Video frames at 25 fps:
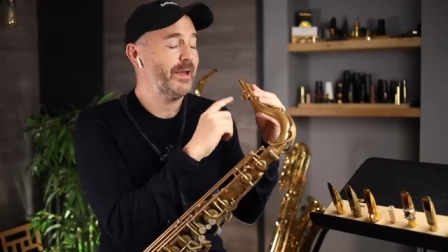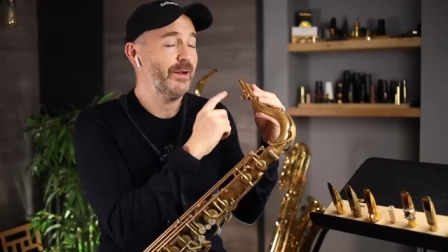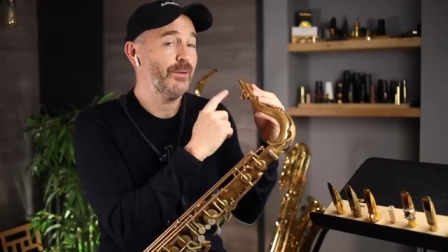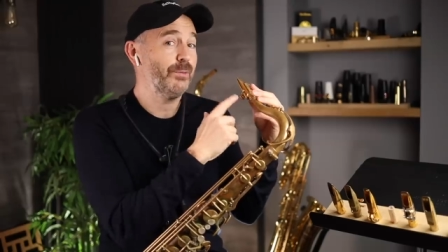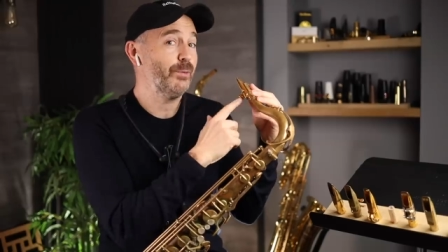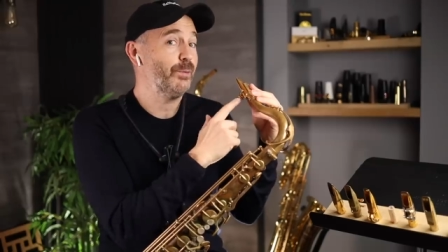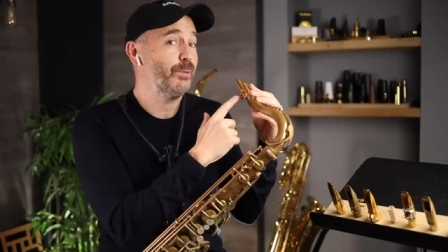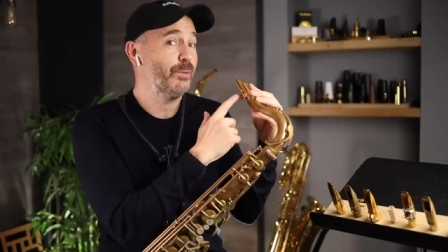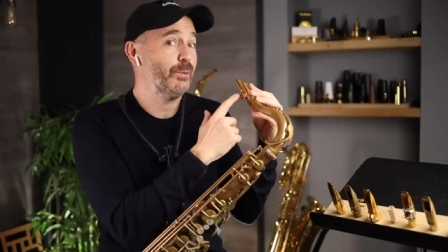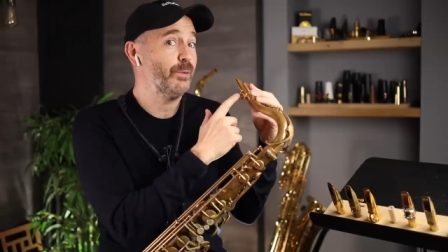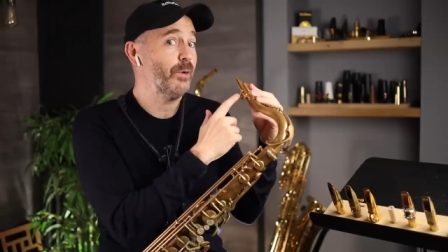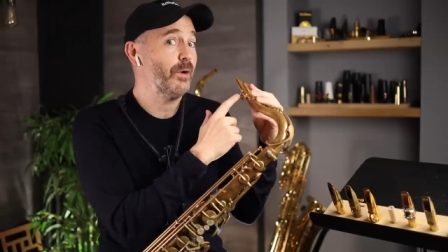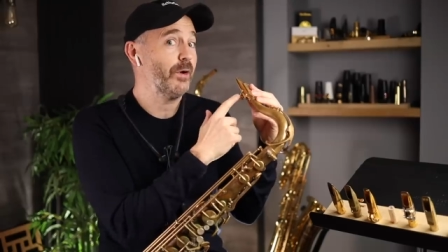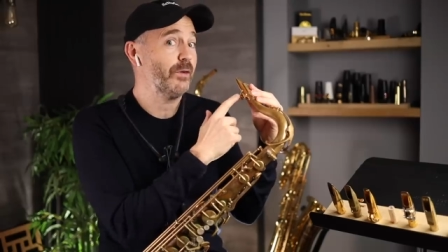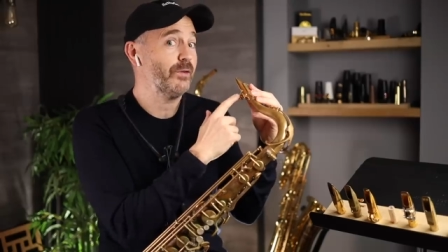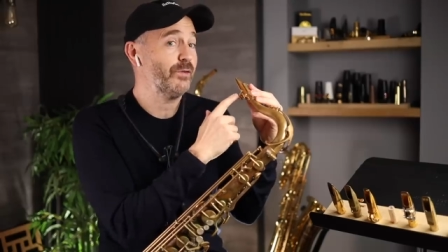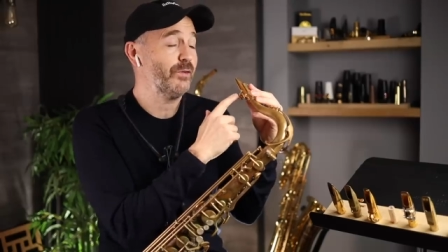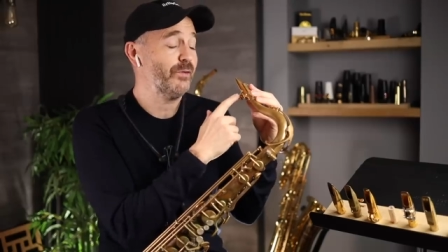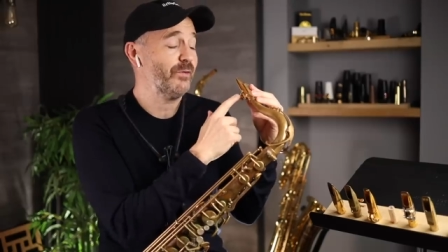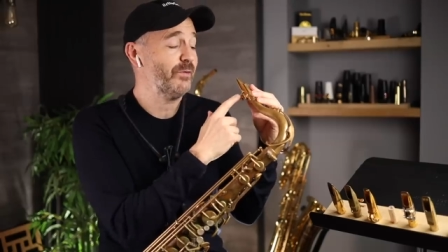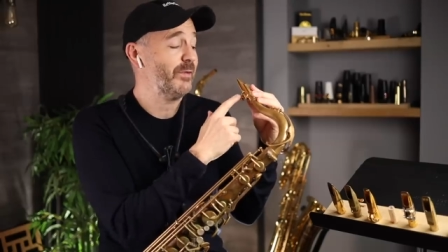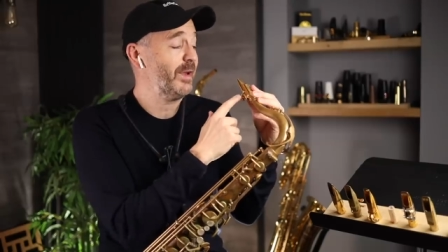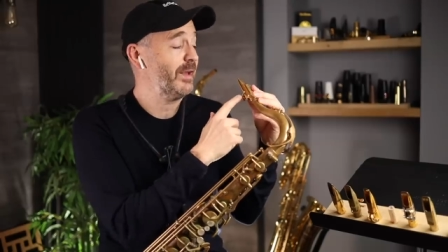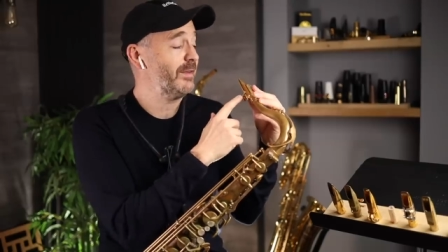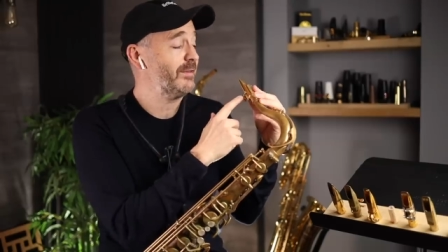It
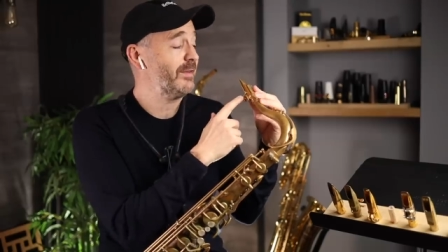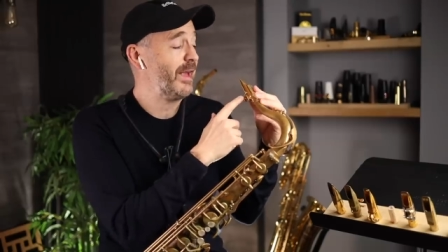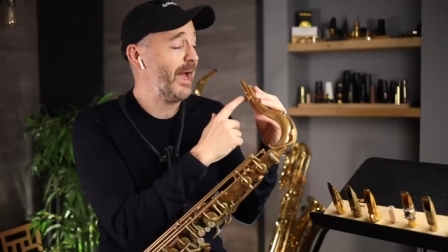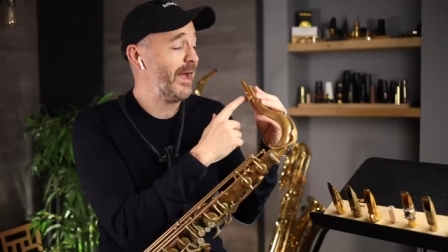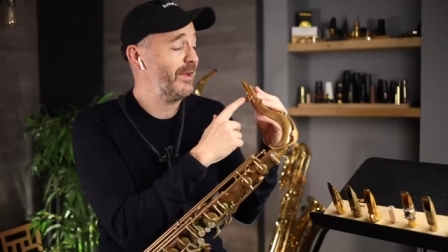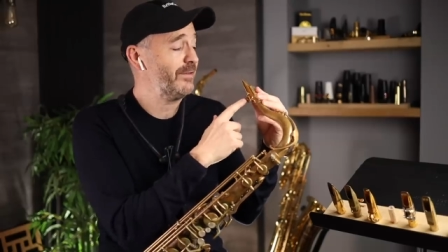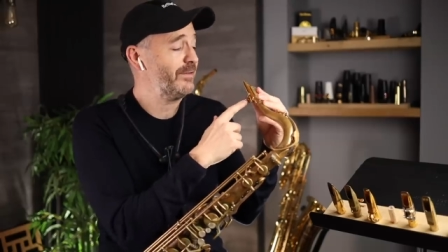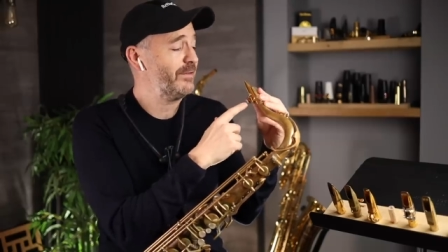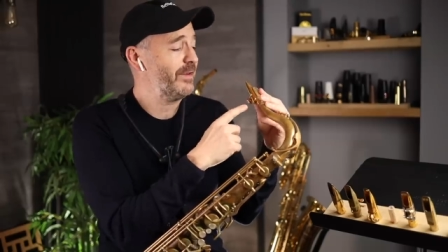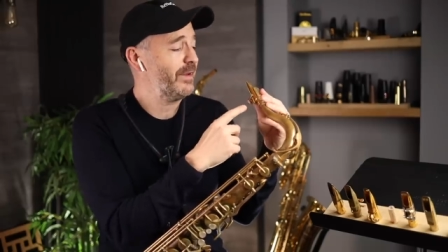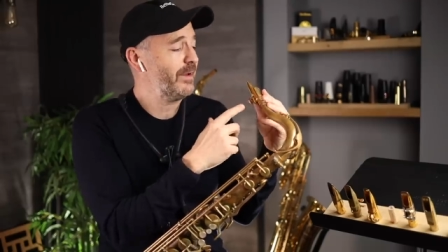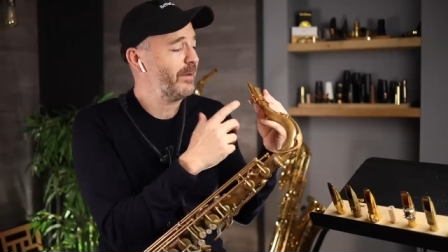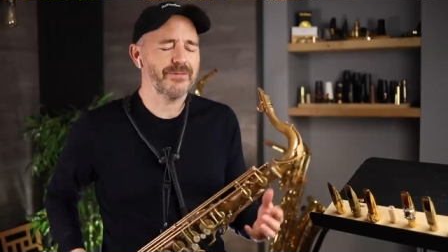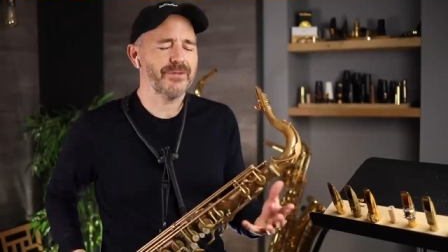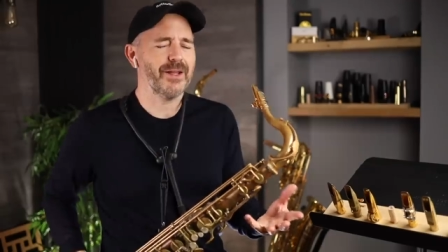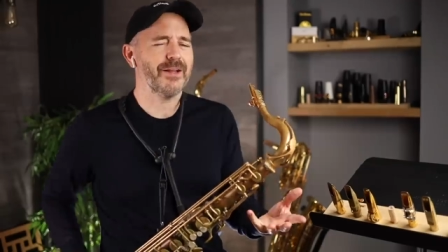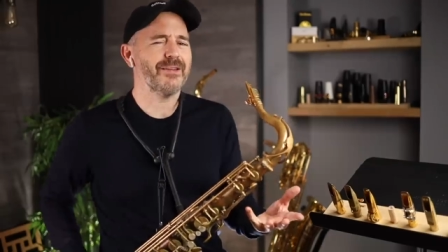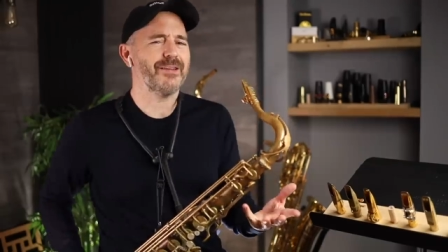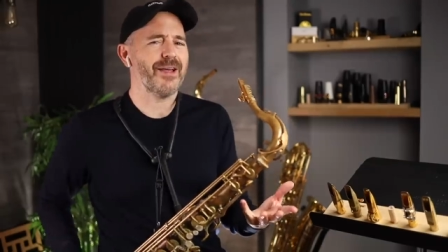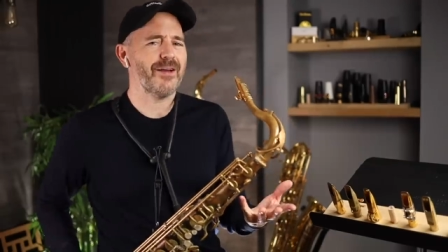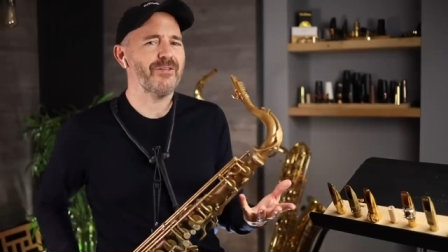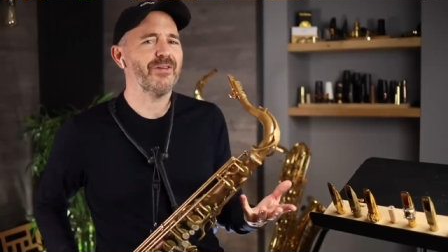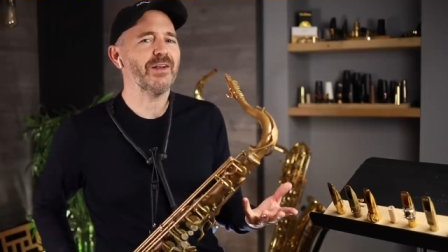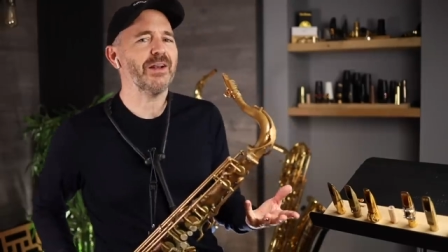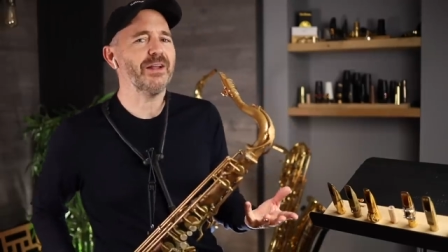works fantastic.
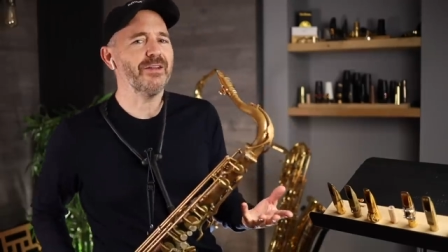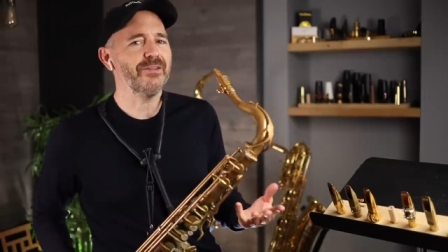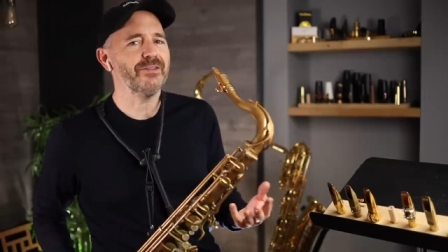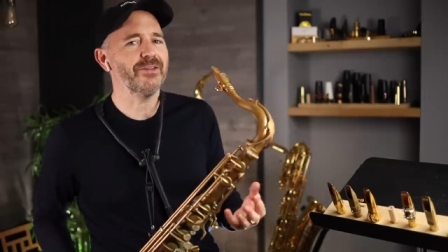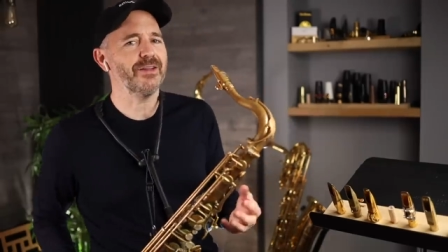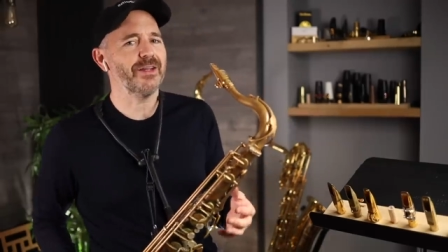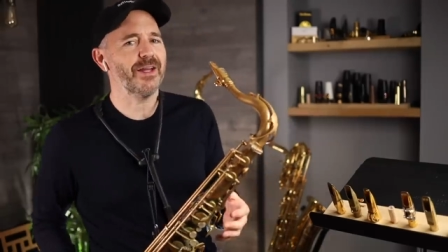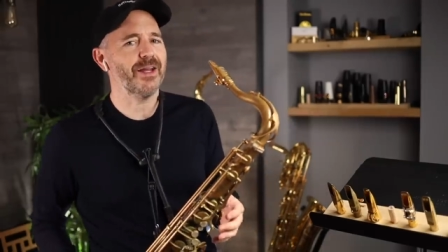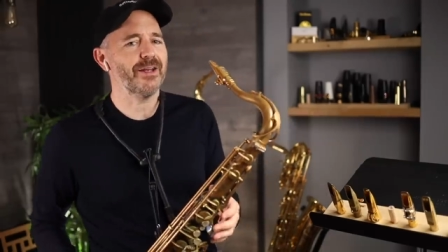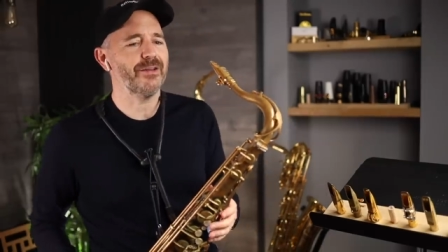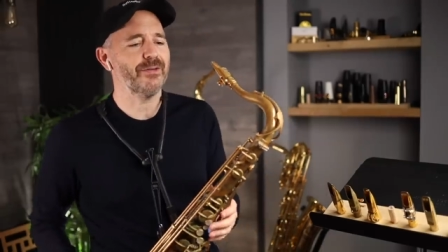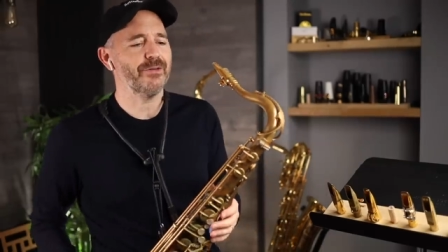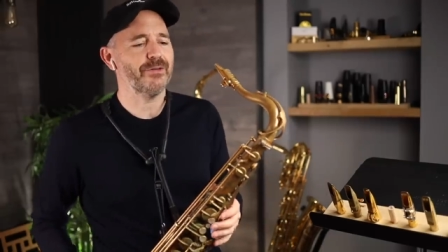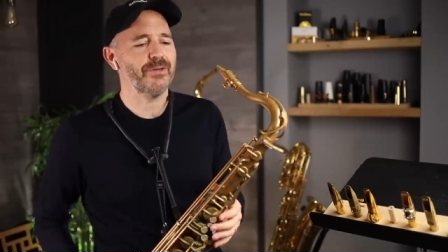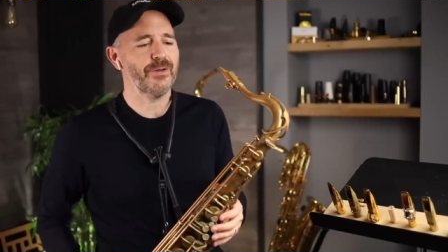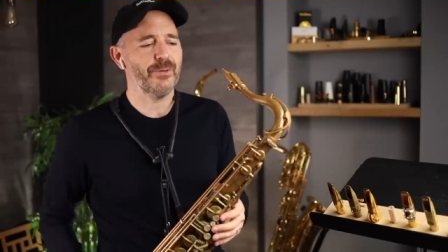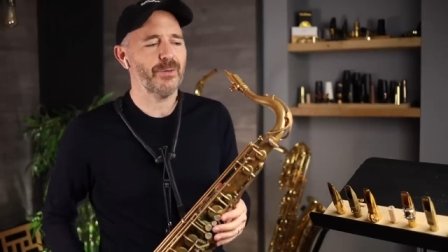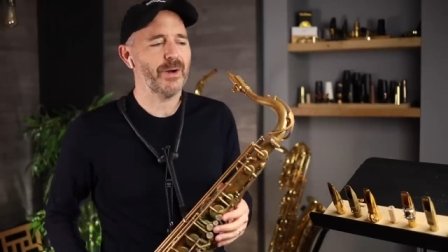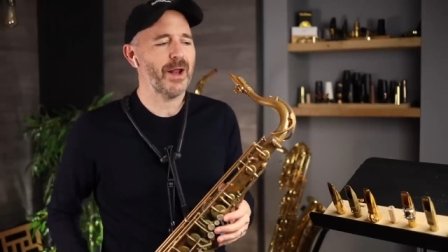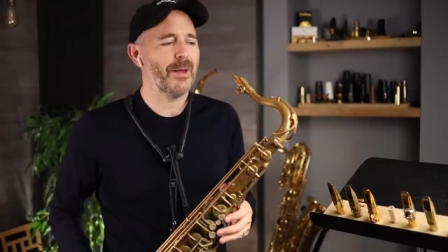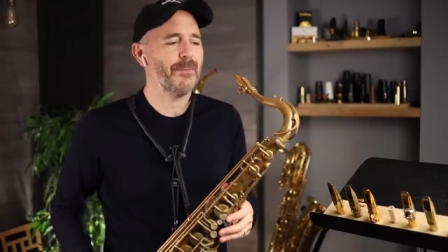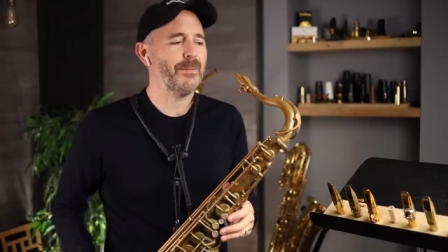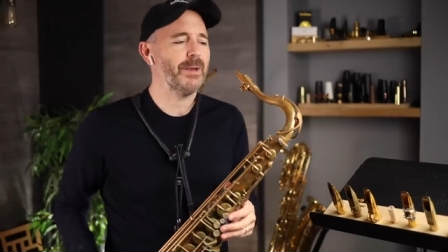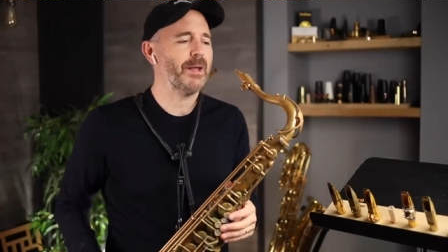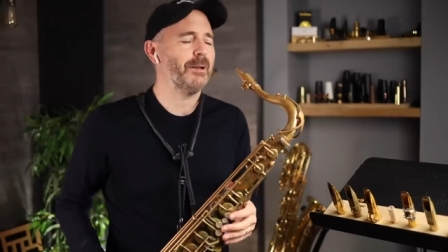Let's have a listen and you'll see
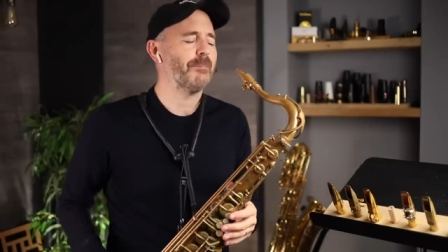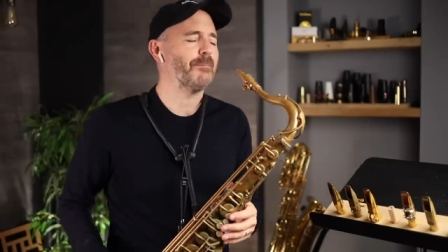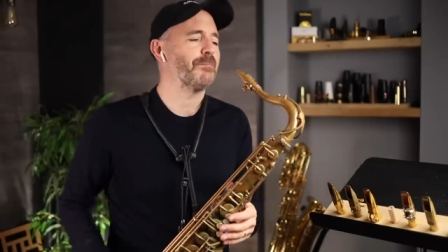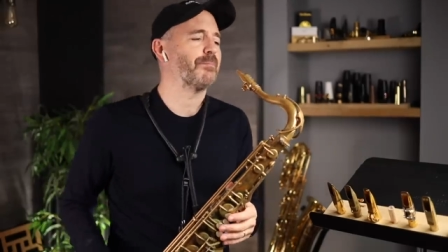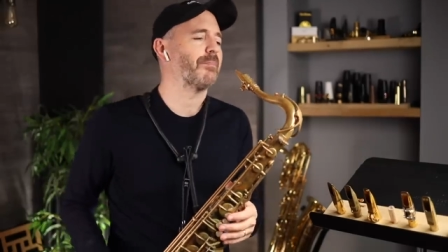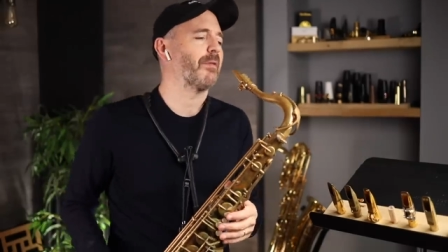what I mean.